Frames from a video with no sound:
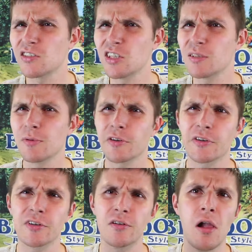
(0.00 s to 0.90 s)

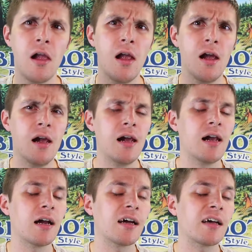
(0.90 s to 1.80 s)
cheeseburger,
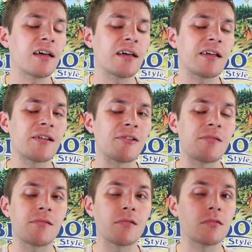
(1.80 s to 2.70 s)

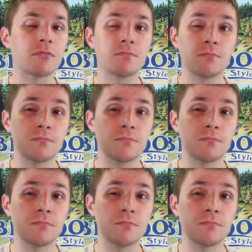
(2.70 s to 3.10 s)
potato